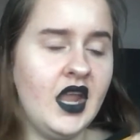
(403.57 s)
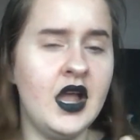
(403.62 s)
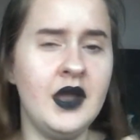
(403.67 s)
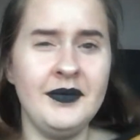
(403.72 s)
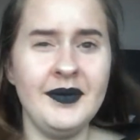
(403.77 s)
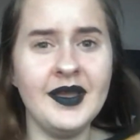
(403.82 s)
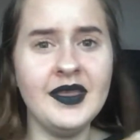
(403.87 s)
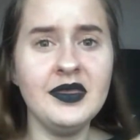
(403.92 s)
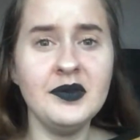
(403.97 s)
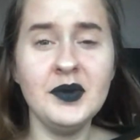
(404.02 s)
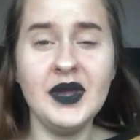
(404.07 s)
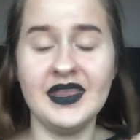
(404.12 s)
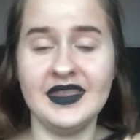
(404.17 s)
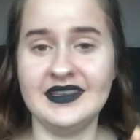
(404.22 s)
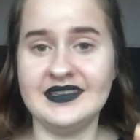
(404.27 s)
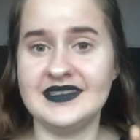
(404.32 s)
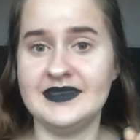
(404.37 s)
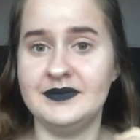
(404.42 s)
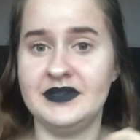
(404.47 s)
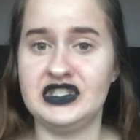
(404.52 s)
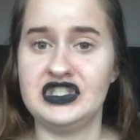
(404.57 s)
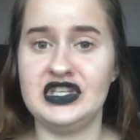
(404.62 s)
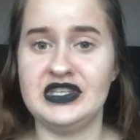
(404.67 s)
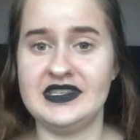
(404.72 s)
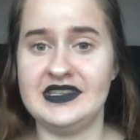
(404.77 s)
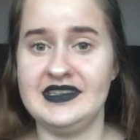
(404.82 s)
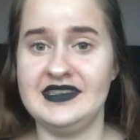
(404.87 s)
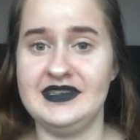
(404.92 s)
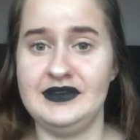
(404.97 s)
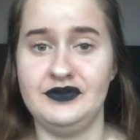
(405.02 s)
I might wear this in my G
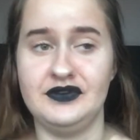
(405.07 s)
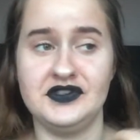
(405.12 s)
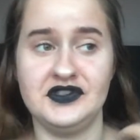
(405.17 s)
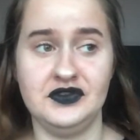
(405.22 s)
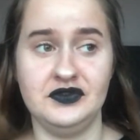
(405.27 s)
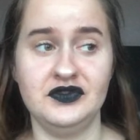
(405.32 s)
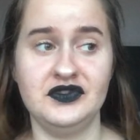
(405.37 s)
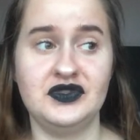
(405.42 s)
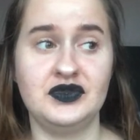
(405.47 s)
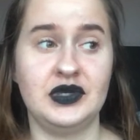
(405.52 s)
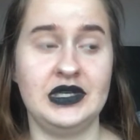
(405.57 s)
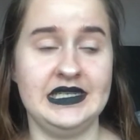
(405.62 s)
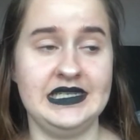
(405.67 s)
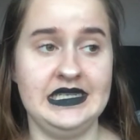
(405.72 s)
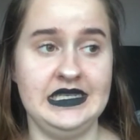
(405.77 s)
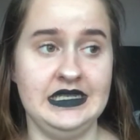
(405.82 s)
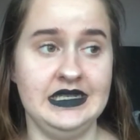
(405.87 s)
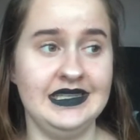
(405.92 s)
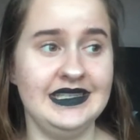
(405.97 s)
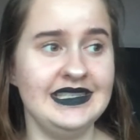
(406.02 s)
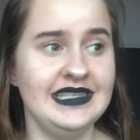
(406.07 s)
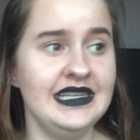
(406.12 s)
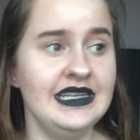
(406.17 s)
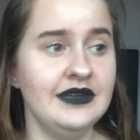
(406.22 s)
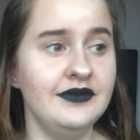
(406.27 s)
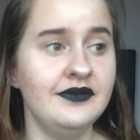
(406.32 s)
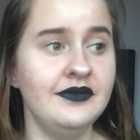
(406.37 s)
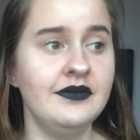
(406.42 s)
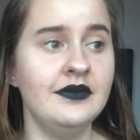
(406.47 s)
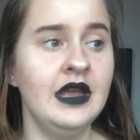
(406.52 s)
C S E results twenty nineteen
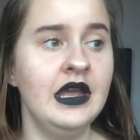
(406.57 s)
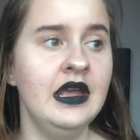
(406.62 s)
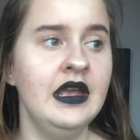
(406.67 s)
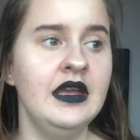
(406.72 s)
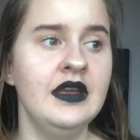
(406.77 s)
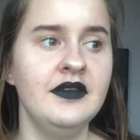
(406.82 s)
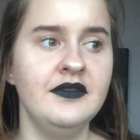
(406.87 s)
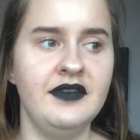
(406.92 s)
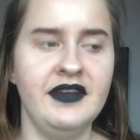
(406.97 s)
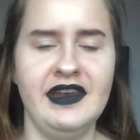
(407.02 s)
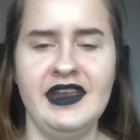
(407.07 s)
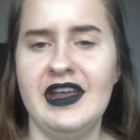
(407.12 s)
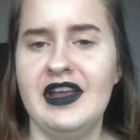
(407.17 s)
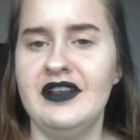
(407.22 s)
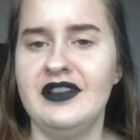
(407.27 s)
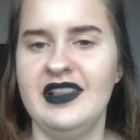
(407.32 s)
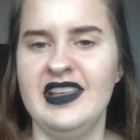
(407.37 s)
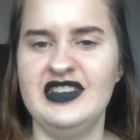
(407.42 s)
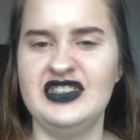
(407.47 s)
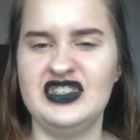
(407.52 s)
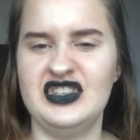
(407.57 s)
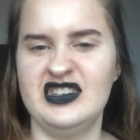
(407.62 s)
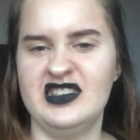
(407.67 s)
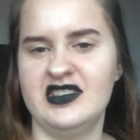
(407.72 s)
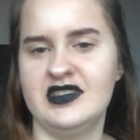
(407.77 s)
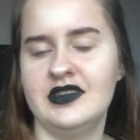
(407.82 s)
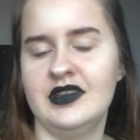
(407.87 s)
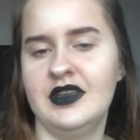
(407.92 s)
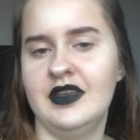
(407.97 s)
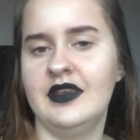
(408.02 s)
video, let's
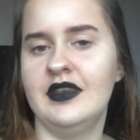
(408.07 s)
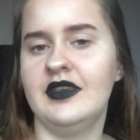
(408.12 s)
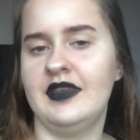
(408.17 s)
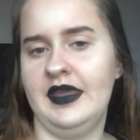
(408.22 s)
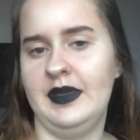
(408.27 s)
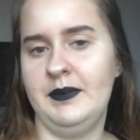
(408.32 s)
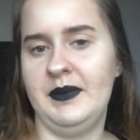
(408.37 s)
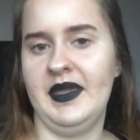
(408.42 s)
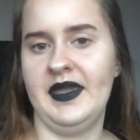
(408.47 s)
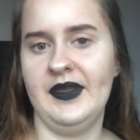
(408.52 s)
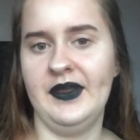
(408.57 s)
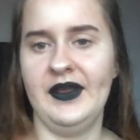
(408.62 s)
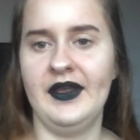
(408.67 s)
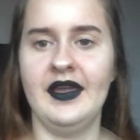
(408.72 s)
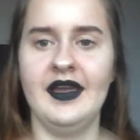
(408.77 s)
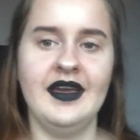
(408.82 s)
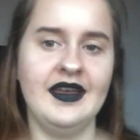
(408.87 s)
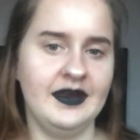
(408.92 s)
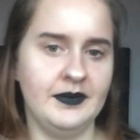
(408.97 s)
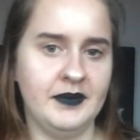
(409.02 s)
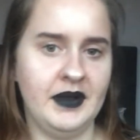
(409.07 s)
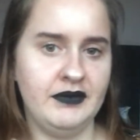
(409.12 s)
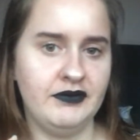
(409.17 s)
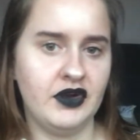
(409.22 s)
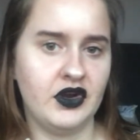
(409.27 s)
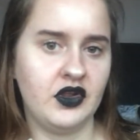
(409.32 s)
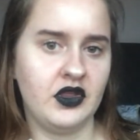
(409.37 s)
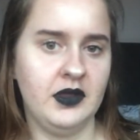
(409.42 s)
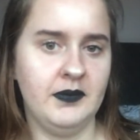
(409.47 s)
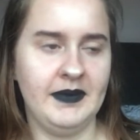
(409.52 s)
just keep it going. And I might
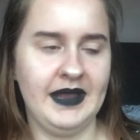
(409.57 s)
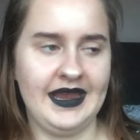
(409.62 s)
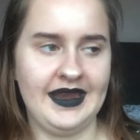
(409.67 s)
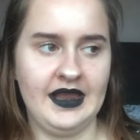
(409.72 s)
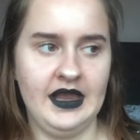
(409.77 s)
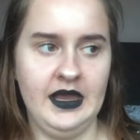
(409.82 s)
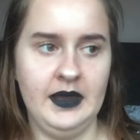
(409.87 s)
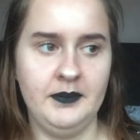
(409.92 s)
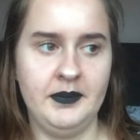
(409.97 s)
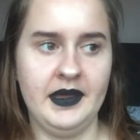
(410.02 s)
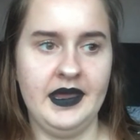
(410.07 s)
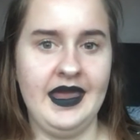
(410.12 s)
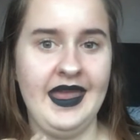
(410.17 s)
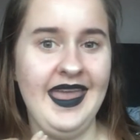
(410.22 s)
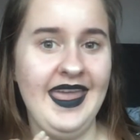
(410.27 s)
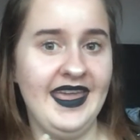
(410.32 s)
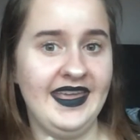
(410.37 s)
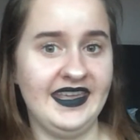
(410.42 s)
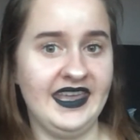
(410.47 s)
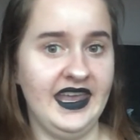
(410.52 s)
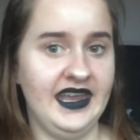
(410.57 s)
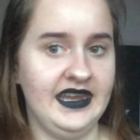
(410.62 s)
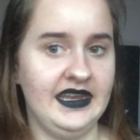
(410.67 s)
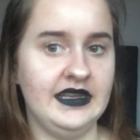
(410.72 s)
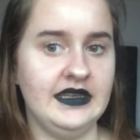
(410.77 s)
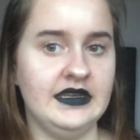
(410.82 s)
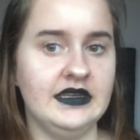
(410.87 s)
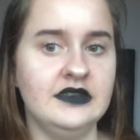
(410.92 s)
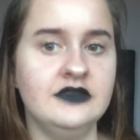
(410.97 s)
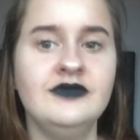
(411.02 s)
rock the back clip
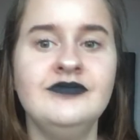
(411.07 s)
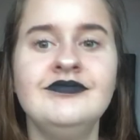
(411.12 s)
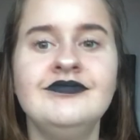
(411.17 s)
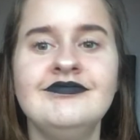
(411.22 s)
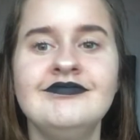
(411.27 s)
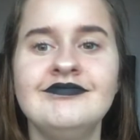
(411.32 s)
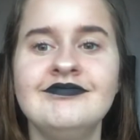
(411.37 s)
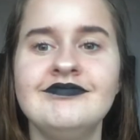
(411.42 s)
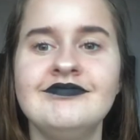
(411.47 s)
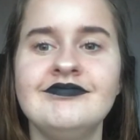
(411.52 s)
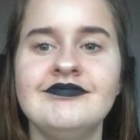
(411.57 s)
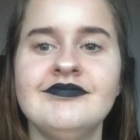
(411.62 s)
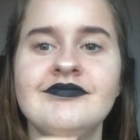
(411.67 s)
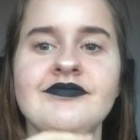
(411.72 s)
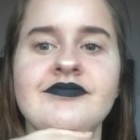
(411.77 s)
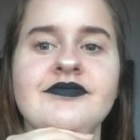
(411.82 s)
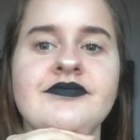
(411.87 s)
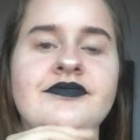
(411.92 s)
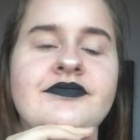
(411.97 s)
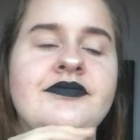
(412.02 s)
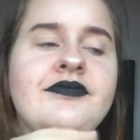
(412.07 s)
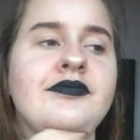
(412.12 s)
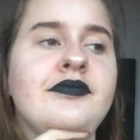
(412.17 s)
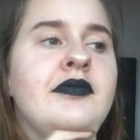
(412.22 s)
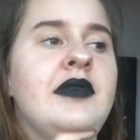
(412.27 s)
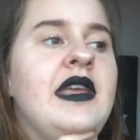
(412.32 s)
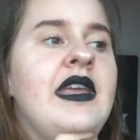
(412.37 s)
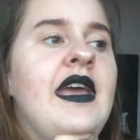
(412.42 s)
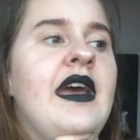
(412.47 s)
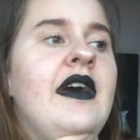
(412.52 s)
again.
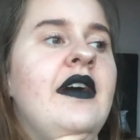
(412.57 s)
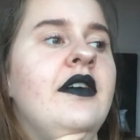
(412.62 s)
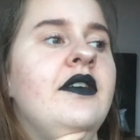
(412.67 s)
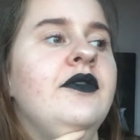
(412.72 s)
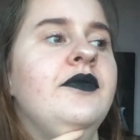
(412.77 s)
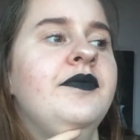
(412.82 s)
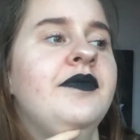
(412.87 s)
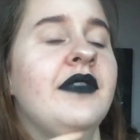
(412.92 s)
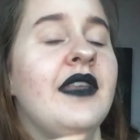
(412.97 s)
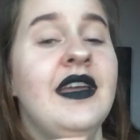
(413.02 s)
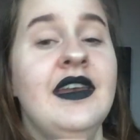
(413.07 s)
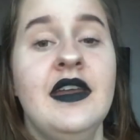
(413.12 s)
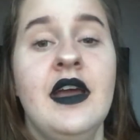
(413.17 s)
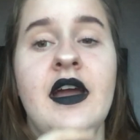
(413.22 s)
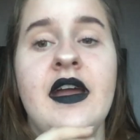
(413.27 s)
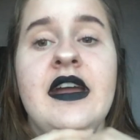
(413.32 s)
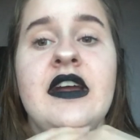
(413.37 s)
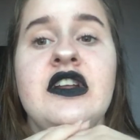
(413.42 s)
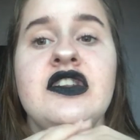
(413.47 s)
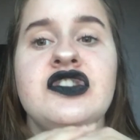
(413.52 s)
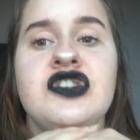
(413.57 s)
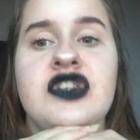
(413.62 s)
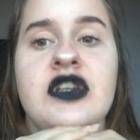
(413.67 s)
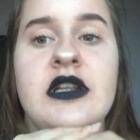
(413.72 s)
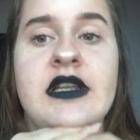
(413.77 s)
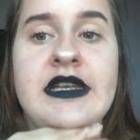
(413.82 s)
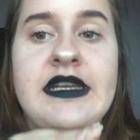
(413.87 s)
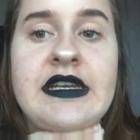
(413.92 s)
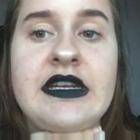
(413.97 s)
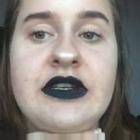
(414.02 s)
But yeah, and I
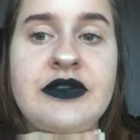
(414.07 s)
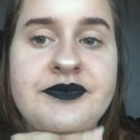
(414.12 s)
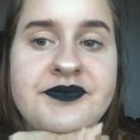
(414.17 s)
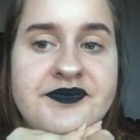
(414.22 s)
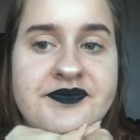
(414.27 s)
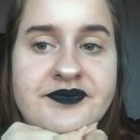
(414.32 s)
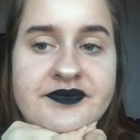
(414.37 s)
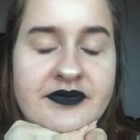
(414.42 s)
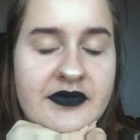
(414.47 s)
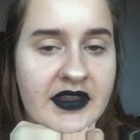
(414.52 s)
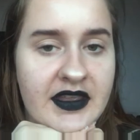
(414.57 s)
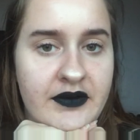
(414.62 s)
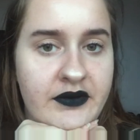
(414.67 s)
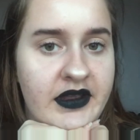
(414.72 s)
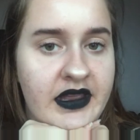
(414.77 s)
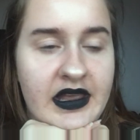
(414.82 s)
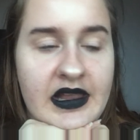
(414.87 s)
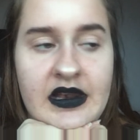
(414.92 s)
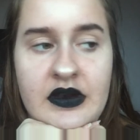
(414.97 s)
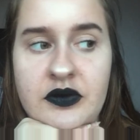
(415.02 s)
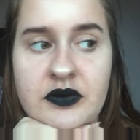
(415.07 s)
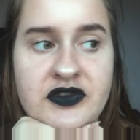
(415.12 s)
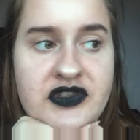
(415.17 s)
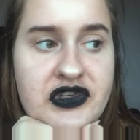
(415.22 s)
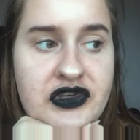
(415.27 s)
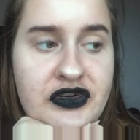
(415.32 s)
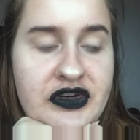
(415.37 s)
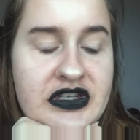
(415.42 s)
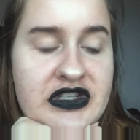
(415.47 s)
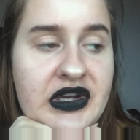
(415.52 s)
actually, giving a little
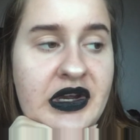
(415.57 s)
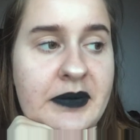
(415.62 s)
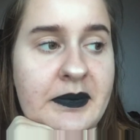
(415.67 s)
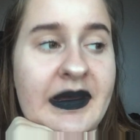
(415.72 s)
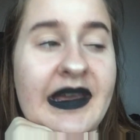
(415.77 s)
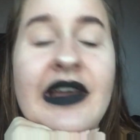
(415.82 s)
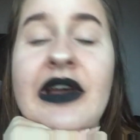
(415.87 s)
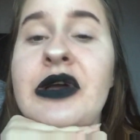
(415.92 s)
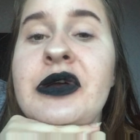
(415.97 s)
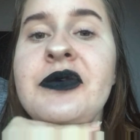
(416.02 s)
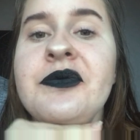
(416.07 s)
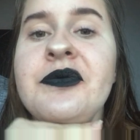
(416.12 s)
story time here,